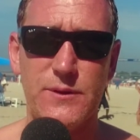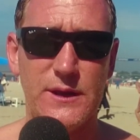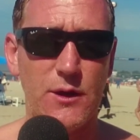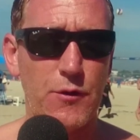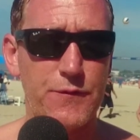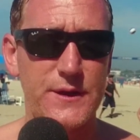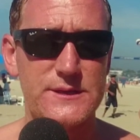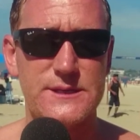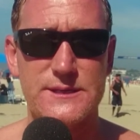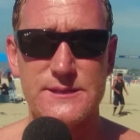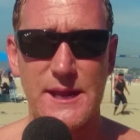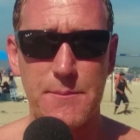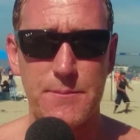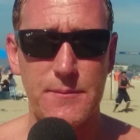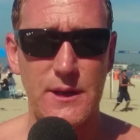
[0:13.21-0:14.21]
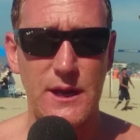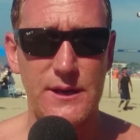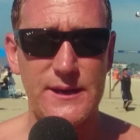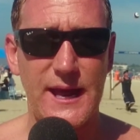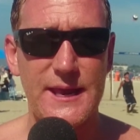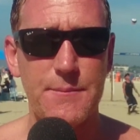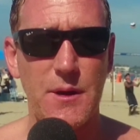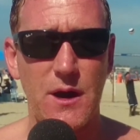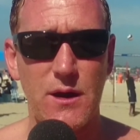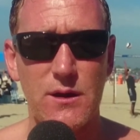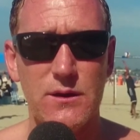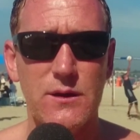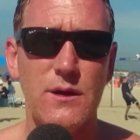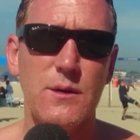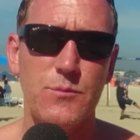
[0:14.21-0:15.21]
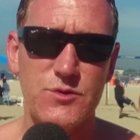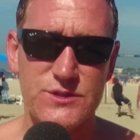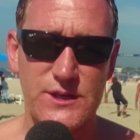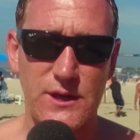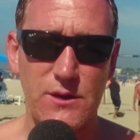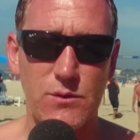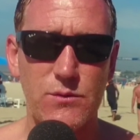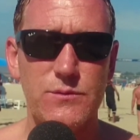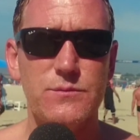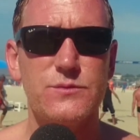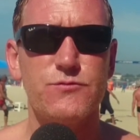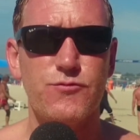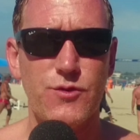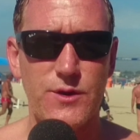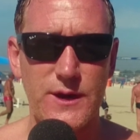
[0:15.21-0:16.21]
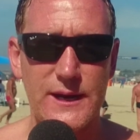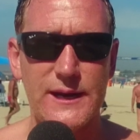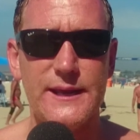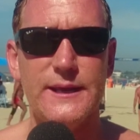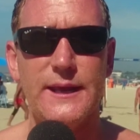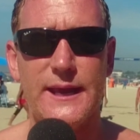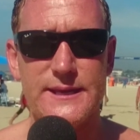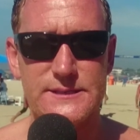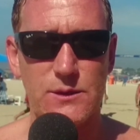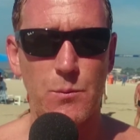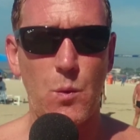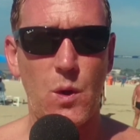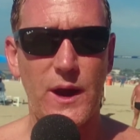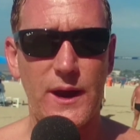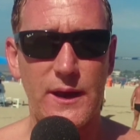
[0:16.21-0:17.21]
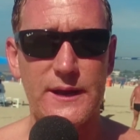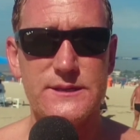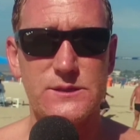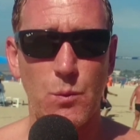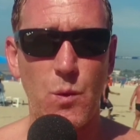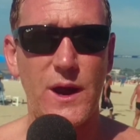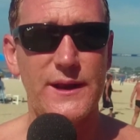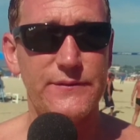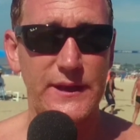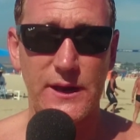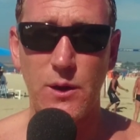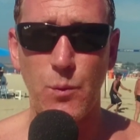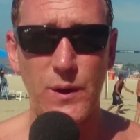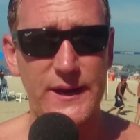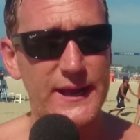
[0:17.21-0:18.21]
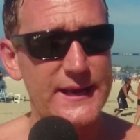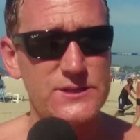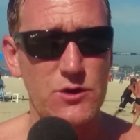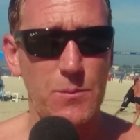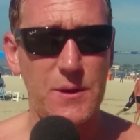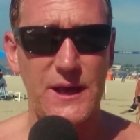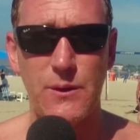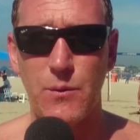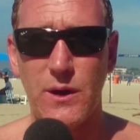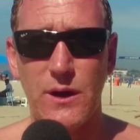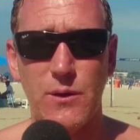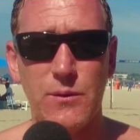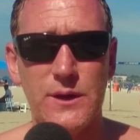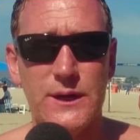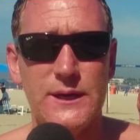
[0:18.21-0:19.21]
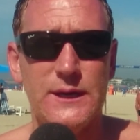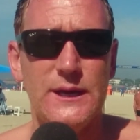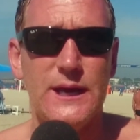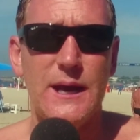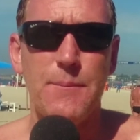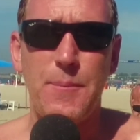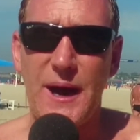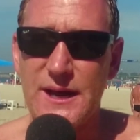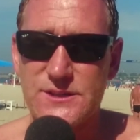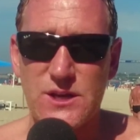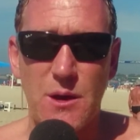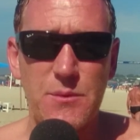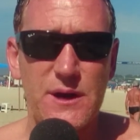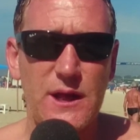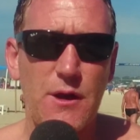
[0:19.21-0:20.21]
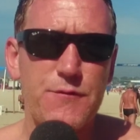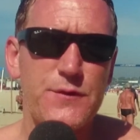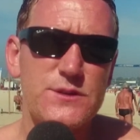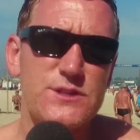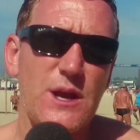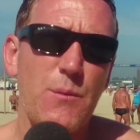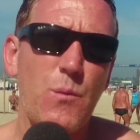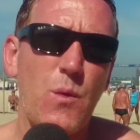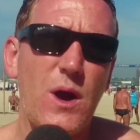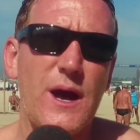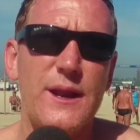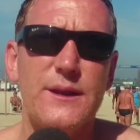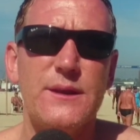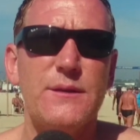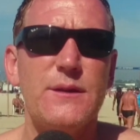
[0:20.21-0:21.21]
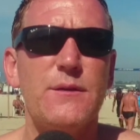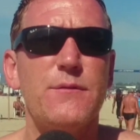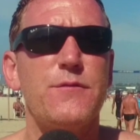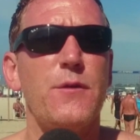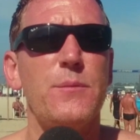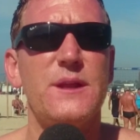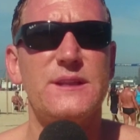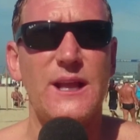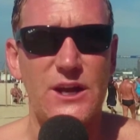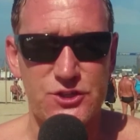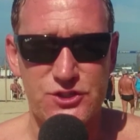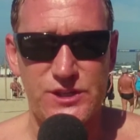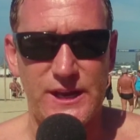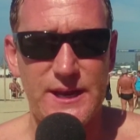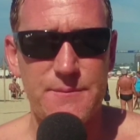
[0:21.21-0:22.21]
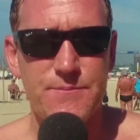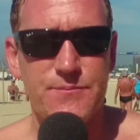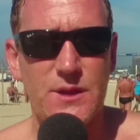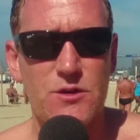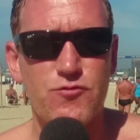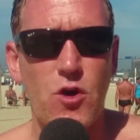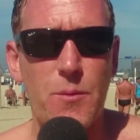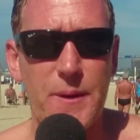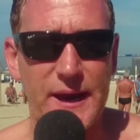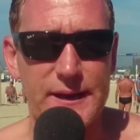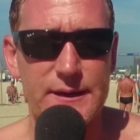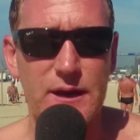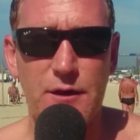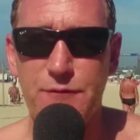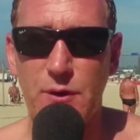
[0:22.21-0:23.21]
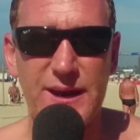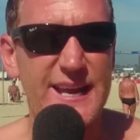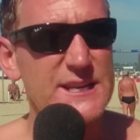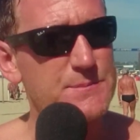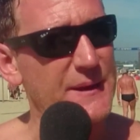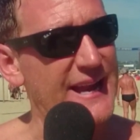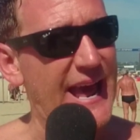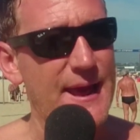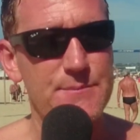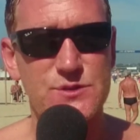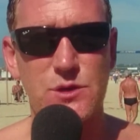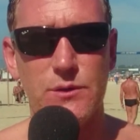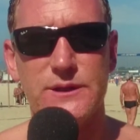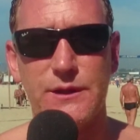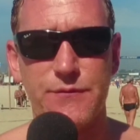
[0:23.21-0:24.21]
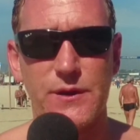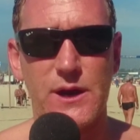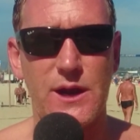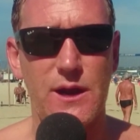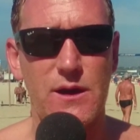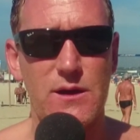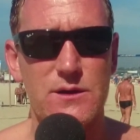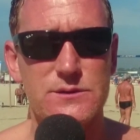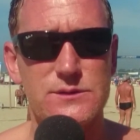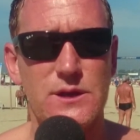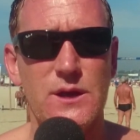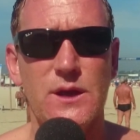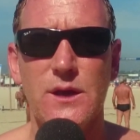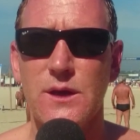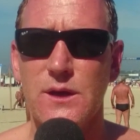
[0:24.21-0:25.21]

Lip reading: the obvious is Neymar, Brazil, really, he's the one, if they're going to win it, he's got to play well. But I'm going to go for someone from the Dutch team, Robin. I thought he's been absolute different class.